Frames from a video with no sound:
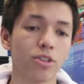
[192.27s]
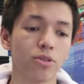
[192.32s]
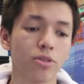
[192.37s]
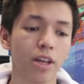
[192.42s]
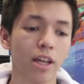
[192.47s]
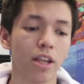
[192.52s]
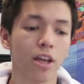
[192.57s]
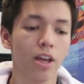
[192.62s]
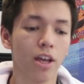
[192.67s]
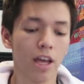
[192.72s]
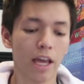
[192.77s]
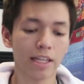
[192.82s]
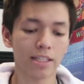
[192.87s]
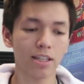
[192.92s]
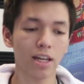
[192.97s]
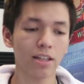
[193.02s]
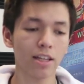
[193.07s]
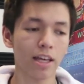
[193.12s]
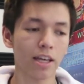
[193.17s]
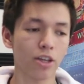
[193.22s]
So again, it's
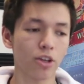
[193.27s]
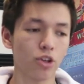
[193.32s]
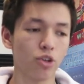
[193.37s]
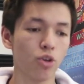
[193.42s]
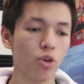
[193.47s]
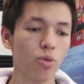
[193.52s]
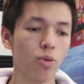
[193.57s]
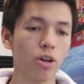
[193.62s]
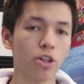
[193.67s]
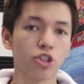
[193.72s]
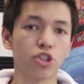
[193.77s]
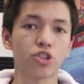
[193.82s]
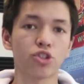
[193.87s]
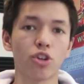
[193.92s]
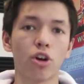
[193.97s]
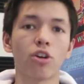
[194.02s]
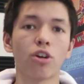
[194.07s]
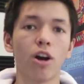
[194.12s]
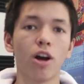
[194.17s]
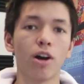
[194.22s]
not like you don't want to
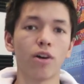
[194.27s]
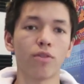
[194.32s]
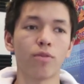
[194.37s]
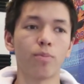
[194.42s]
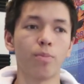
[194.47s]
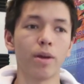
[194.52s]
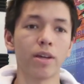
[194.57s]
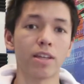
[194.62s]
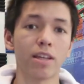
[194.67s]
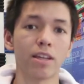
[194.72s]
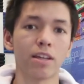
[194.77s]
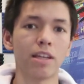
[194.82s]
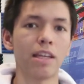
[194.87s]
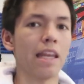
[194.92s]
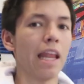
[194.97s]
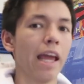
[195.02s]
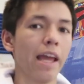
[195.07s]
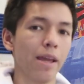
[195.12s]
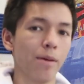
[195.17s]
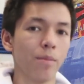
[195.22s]
start off picking a
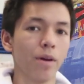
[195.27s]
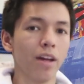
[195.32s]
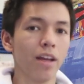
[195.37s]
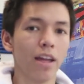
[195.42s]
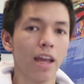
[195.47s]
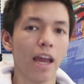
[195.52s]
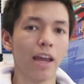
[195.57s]
name